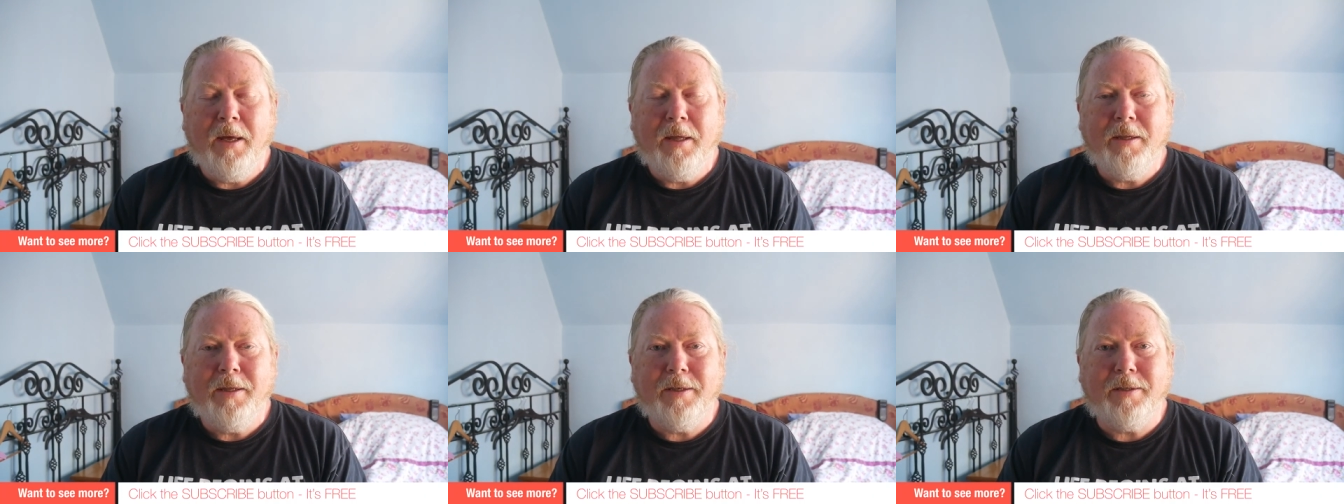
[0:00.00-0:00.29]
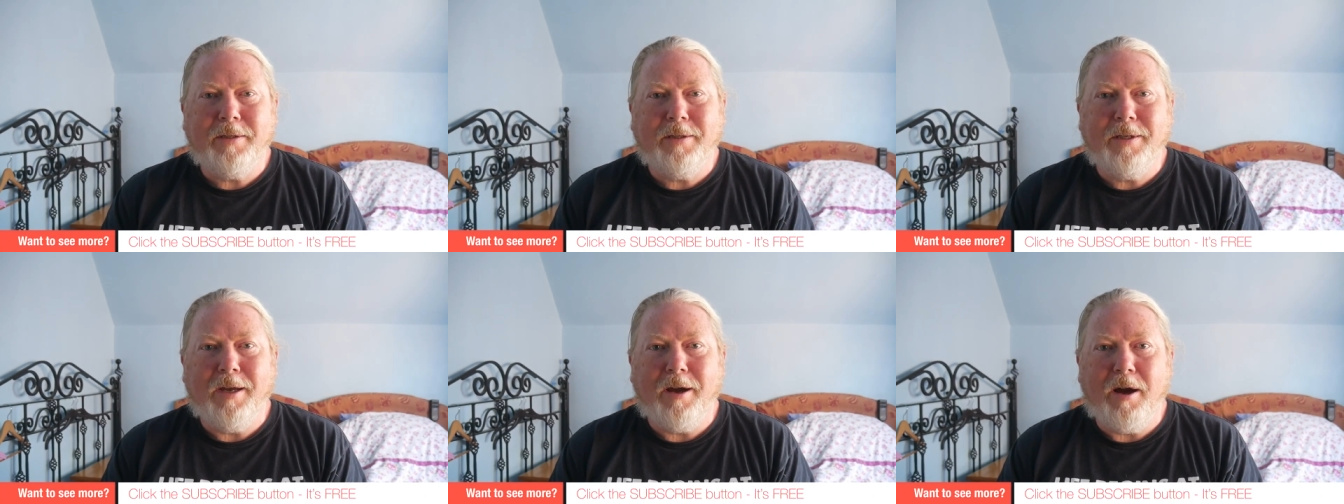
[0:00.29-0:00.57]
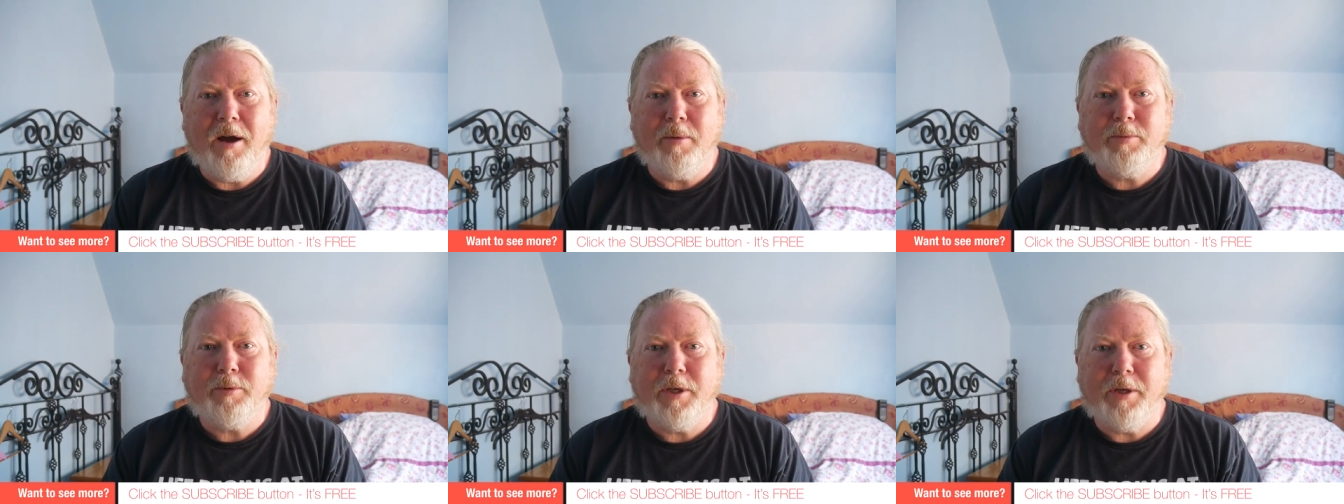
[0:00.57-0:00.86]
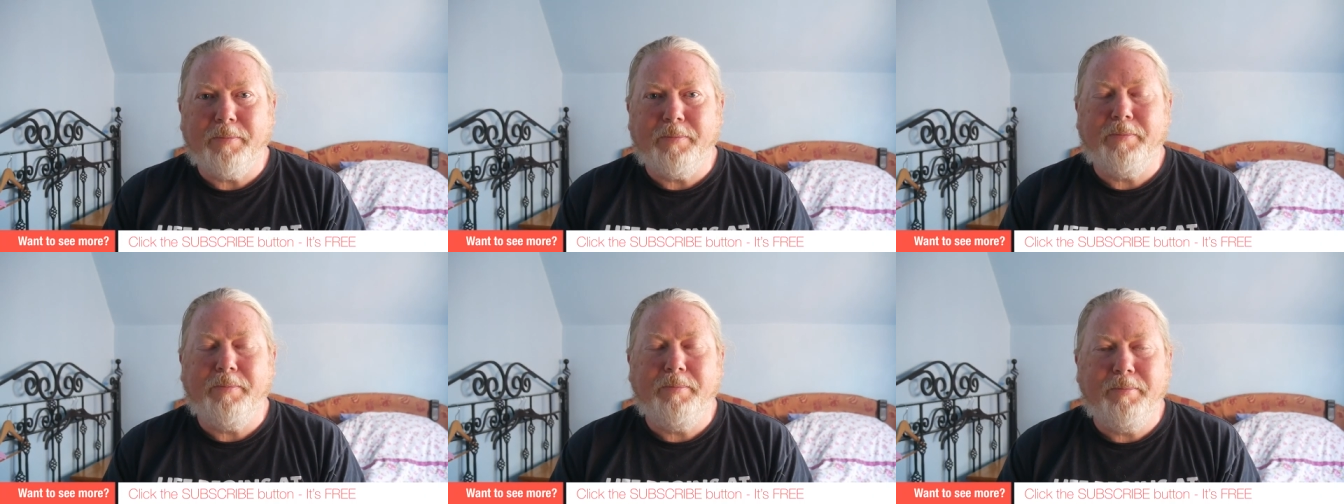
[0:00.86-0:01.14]
the types
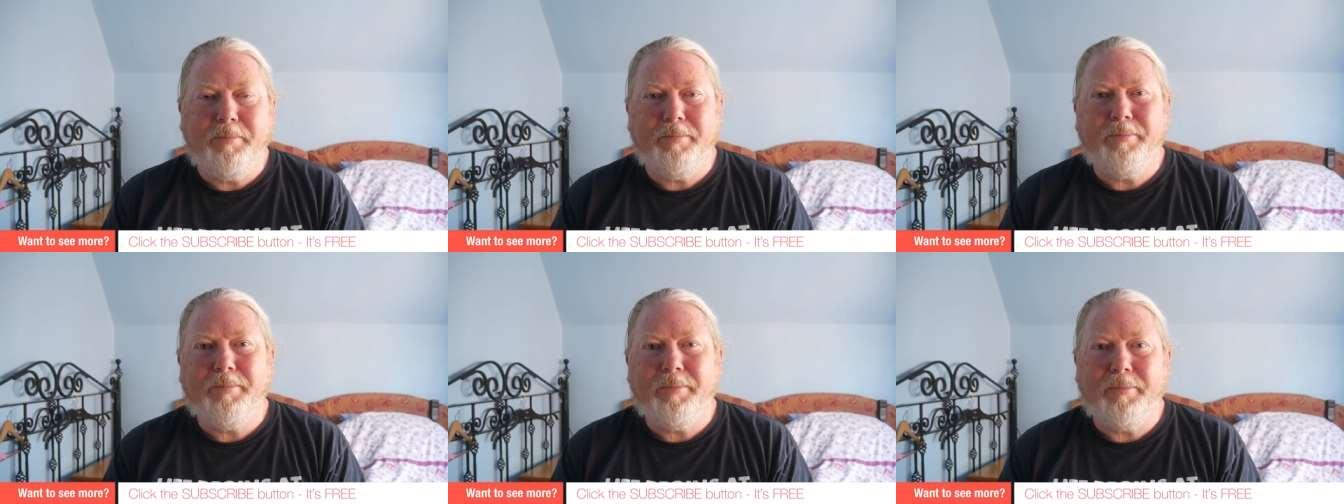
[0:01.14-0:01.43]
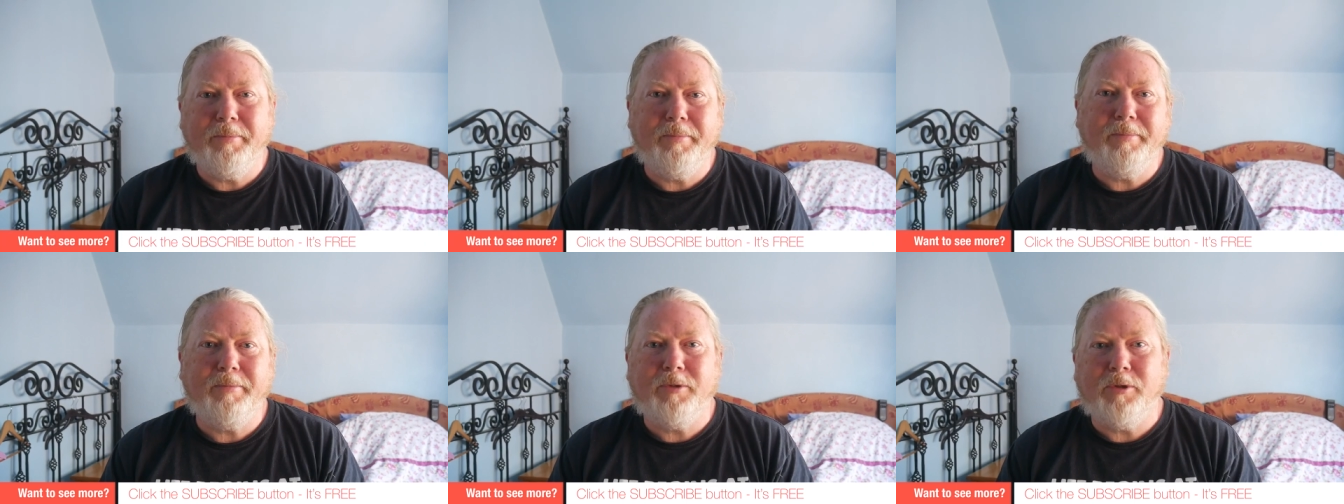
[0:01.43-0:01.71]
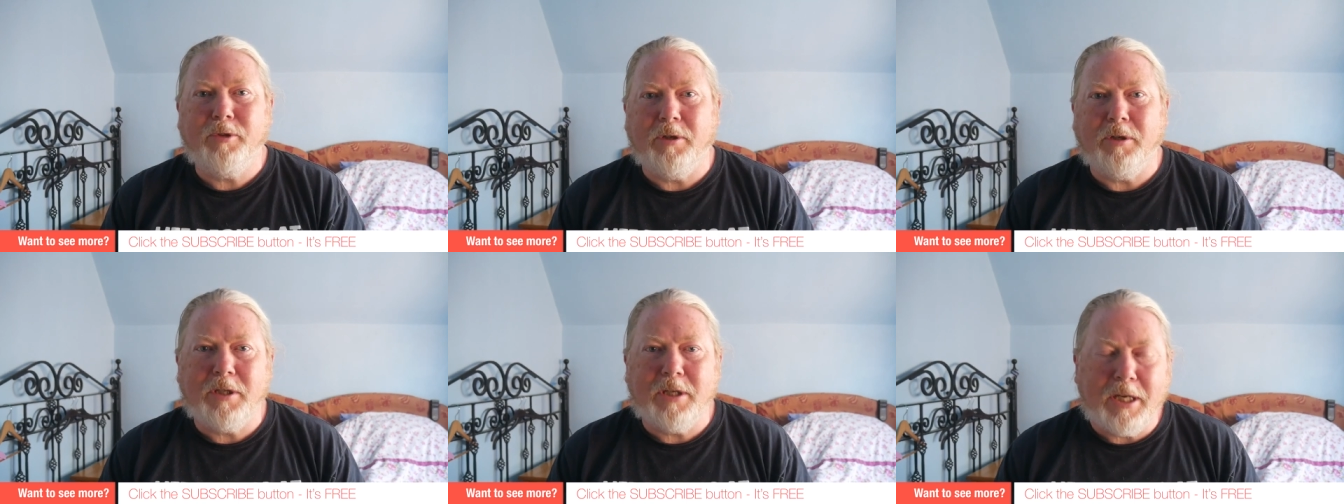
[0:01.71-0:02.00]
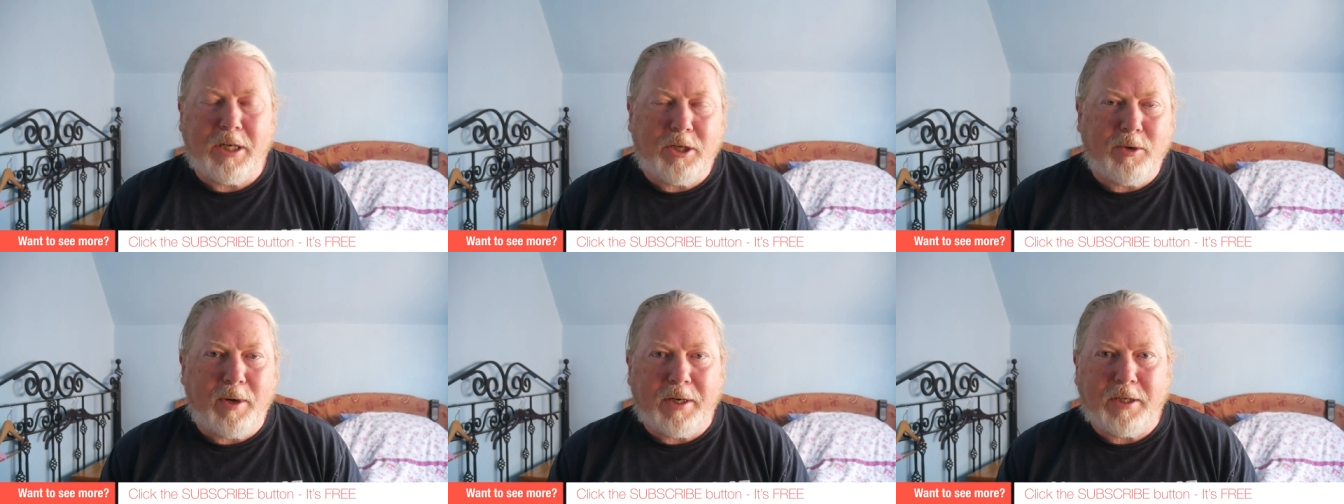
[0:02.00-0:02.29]
of sort of
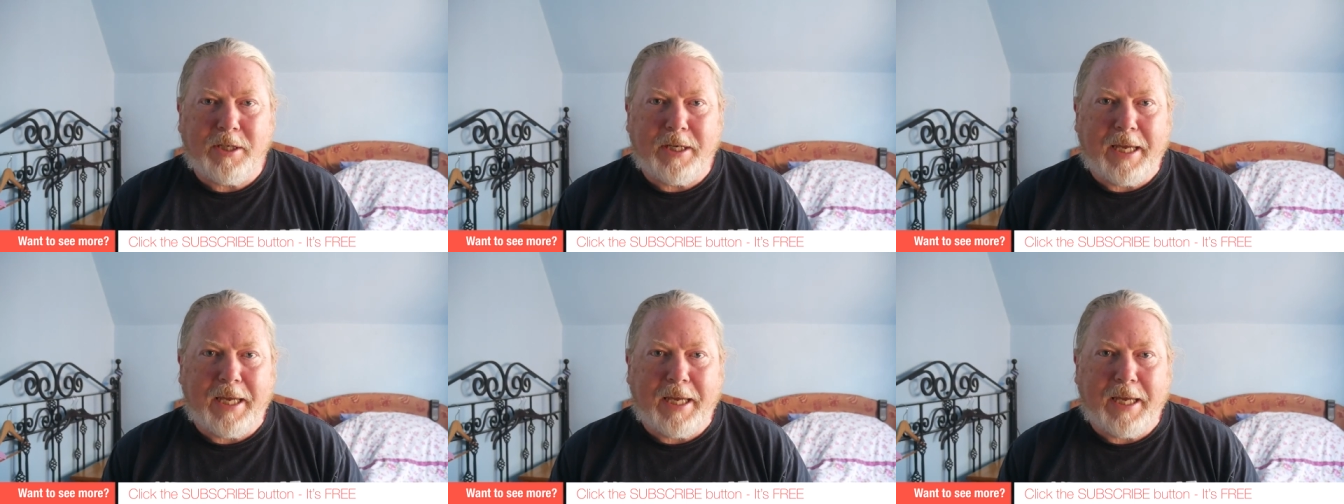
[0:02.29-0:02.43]
situation